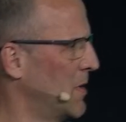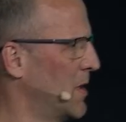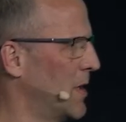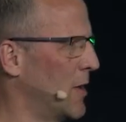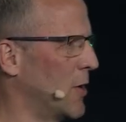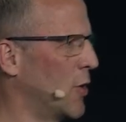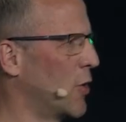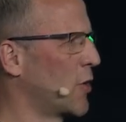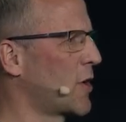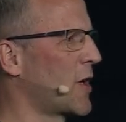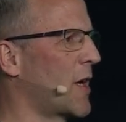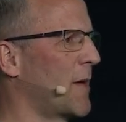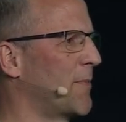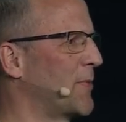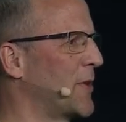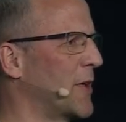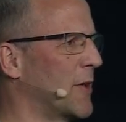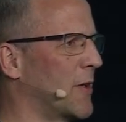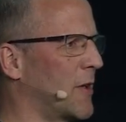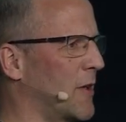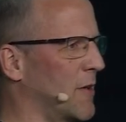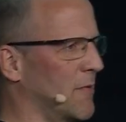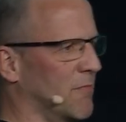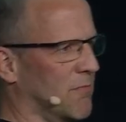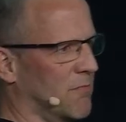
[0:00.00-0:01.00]
look up
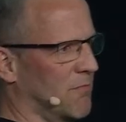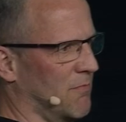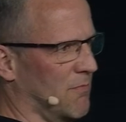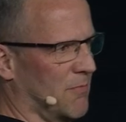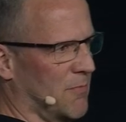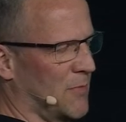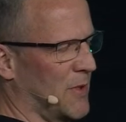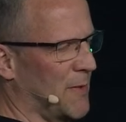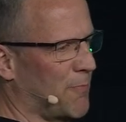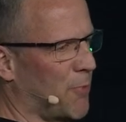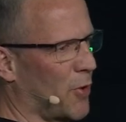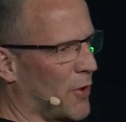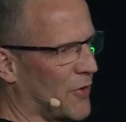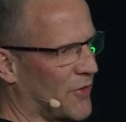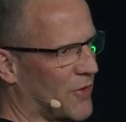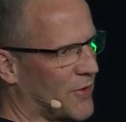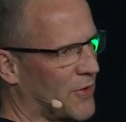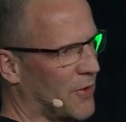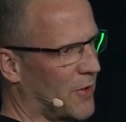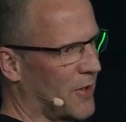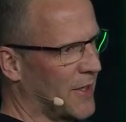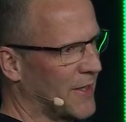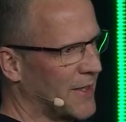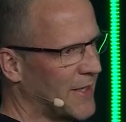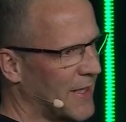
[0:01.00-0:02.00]
your
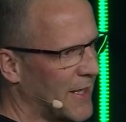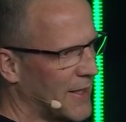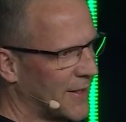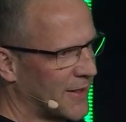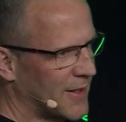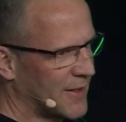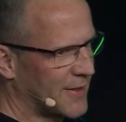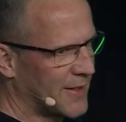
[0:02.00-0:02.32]
repository data,